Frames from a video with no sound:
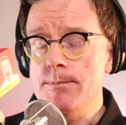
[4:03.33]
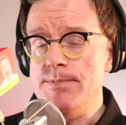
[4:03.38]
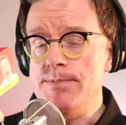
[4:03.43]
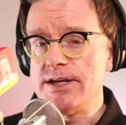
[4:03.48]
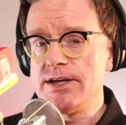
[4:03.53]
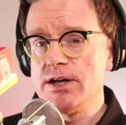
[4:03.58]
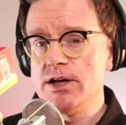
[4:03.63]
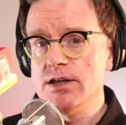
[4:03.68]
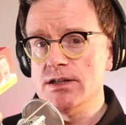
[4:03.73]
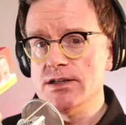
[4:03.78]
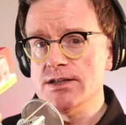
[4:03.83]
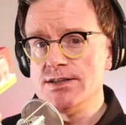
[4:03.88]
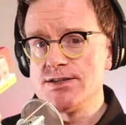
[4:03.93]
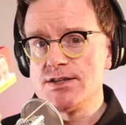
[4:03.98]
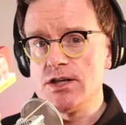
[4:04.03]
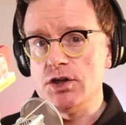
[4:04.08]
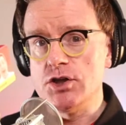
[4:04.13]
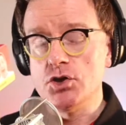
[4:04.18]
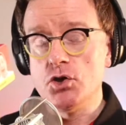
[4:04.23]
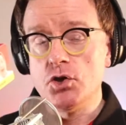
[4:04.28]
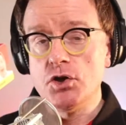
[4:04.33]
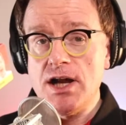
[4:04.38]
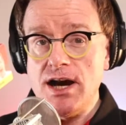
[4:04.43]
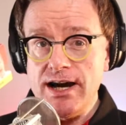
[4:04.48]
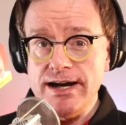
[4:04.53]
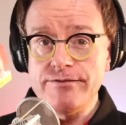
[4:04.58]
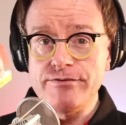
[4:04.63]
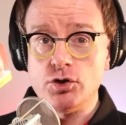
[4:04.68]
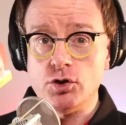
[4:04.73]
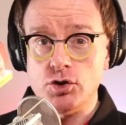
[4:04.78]
because your
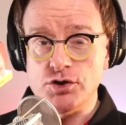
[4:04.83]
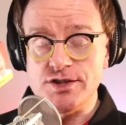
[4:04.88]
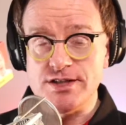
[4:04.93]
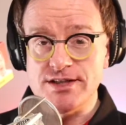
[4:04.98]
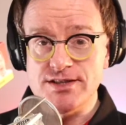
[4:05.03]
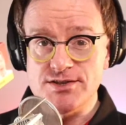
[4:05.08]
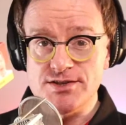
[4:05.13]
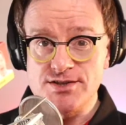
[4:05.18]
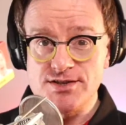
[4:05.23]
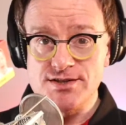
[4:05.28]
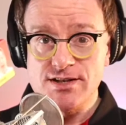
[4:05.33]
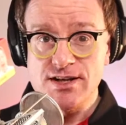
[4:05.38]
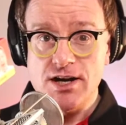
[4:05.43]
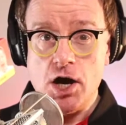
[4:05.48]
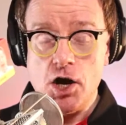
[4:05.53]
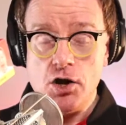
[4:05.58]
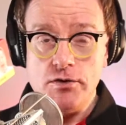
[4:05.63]
live audience,